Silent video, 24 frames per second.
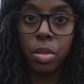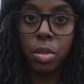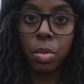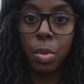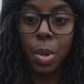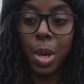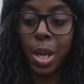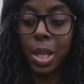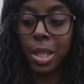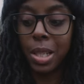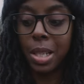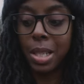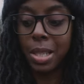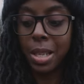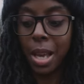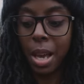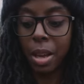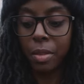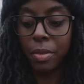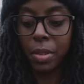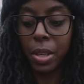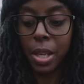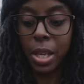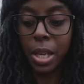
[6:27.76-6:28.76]
as well is
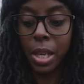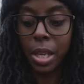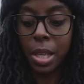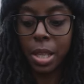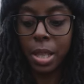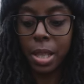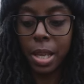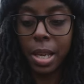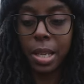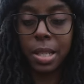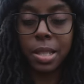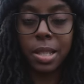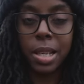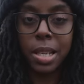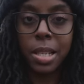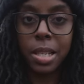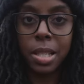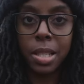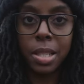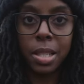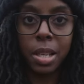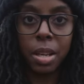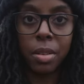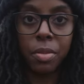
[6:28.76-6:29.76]
having the
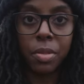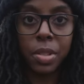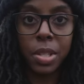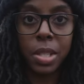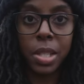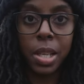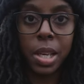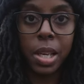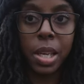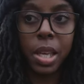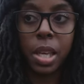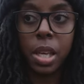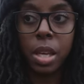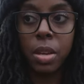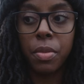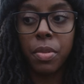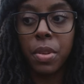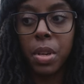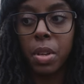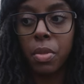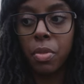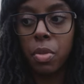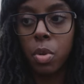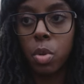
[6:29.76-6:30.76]
extended selfie stick,
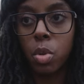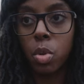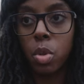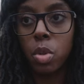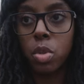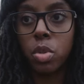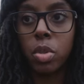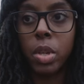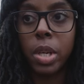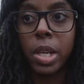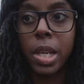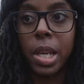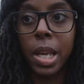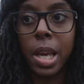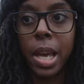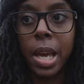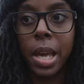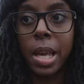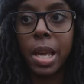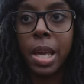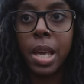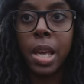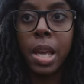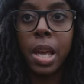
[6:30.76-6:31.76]
even if you're not trying to
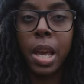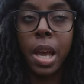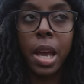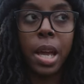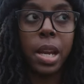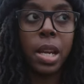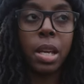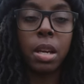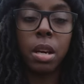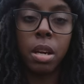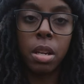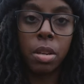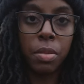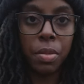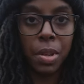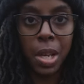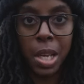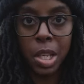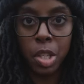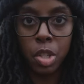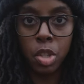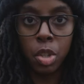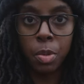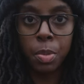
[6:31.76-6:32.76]
get any kind of
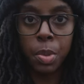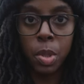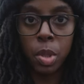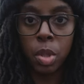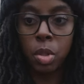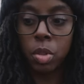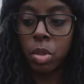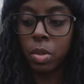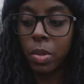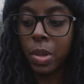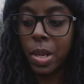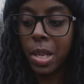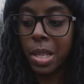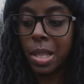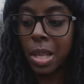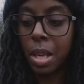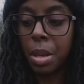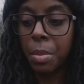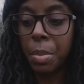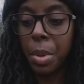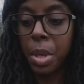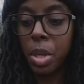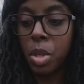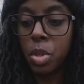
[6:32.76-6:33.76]
like jib shots or
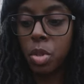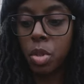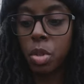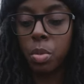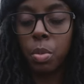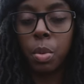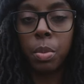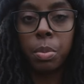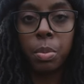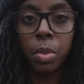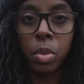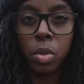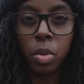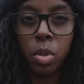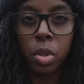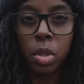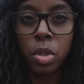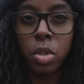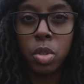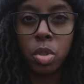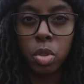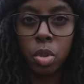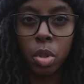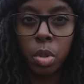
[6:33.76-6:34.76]
anything, but you just want more
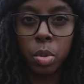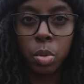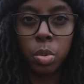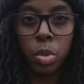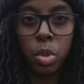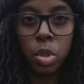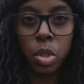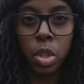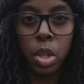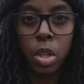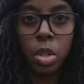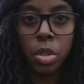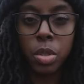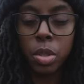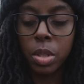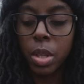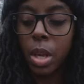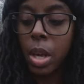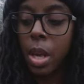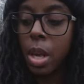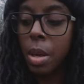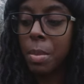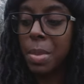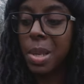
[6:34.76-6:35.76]
controlled shots,
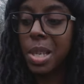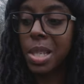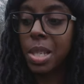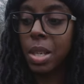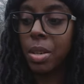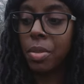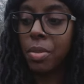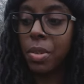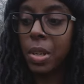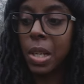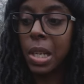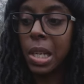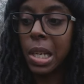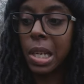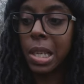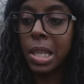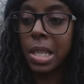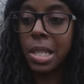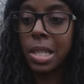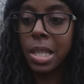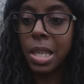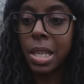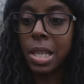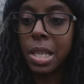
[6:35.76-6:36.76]
because I feel like
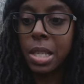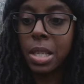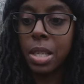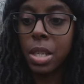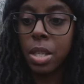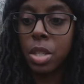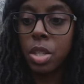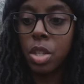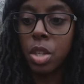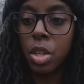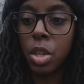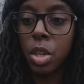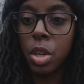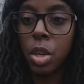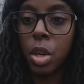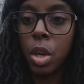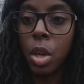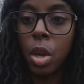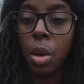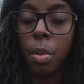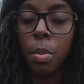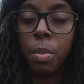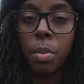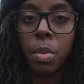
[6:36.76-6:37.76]
it's easier to
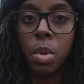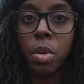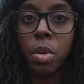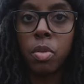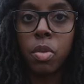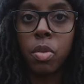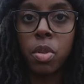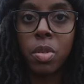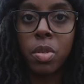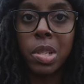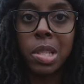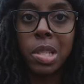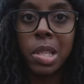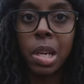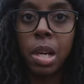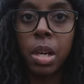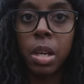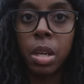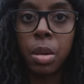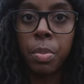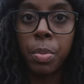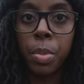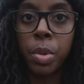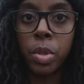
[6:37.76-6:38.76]
move your
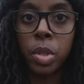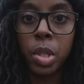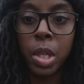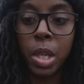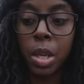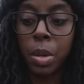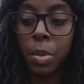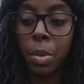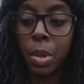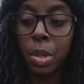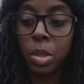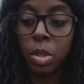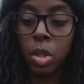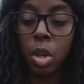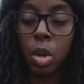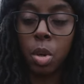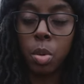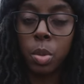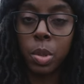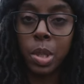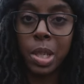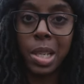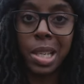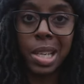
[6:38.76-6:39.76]
entire body whilst
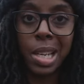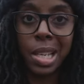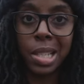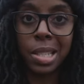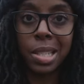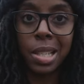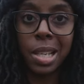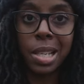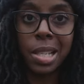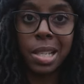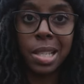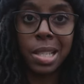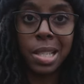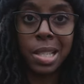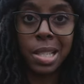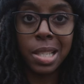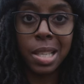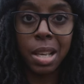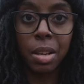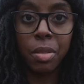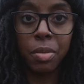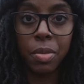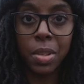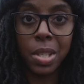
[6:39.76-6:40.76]
holding an extended
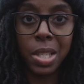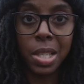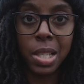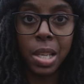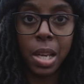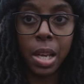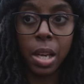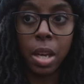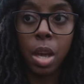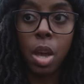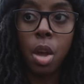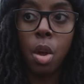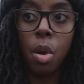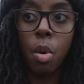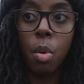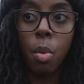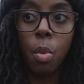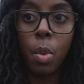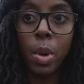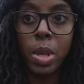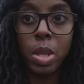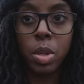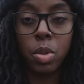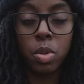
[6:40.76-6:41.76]
selfie stick
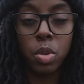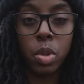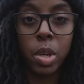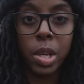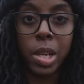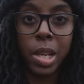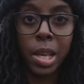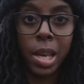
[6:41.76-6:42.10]
when you're trying to